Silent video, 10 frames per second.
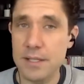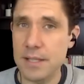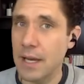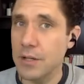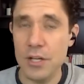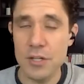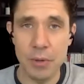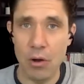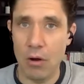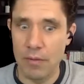It's not a
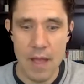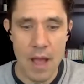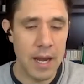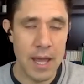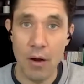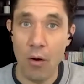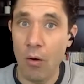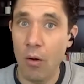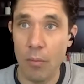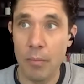judgment call, not at
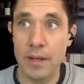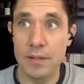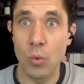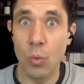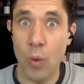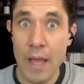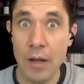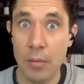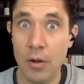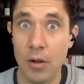all, but it's a
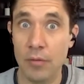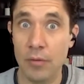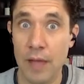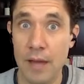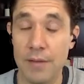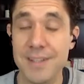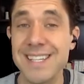wake-up call for a lot of us.